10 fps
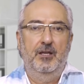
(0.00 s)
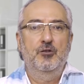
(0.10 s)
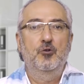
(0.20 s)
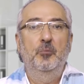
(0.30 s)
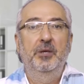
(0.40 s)

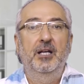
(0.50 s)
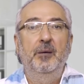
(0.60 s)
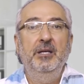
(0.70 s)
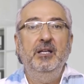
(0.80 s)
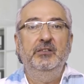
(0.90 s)
So,
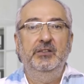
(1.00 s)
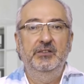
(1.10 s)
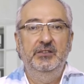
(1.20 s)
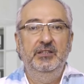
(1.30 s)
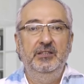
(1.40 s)
becoming
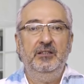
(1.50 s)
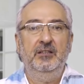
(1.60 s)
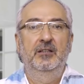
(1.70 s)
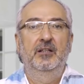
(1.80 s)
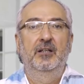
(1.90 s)
sincere
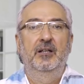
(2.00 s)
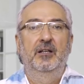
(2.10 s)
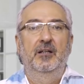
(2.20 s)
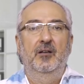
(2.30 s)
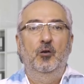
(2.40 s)

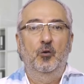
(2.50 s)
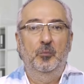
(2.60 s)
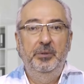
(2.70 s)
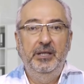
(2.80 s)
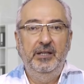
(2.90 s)
or
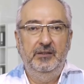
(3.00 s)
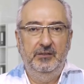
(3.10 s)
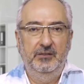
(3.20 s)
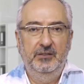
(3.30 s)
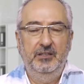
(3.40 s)
being
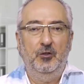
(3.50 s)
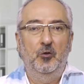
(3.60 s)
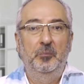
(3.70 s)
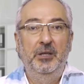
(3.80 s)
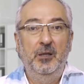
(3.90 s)
sincere
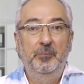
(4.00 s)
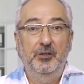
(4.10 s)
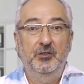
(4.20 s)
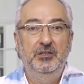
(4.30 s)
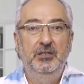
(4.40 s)
or being
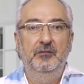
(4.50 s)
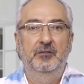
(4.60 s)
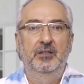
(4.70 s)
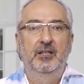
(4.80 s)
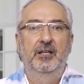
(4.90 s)

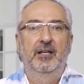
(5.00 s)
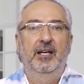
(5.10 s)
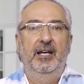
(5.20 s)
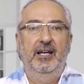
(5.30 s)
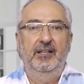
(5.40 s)
perceived
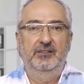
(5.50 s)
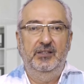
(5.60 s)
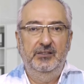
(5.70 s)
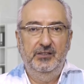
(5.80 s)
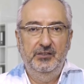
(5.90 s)
as
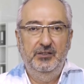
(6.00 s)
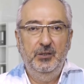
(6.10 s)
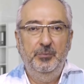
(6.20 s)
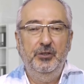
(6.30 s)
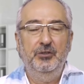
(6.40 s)
a
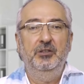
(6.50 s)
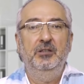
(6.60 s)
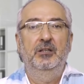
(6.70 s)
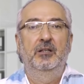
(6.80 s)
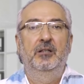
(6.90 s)
sincere
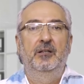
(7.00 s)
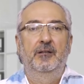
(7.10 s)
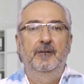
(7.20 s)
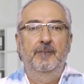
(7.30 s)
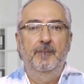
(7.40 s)
person
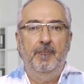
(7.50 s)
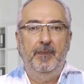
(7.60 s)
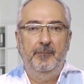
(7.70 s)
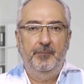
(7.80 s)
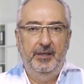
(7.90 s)

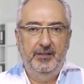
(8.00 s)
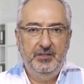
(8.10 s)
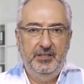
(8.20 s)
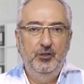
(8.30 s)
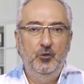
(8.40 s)
is
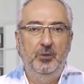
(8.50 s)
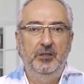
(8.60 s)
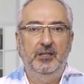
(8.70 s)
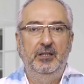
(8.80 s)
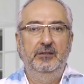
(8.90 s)
key to
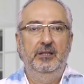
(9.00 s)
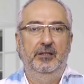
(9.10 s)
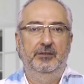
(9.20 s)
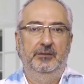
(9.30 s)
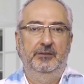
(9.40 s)
political
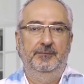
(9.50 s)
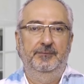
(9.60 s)
intelligence.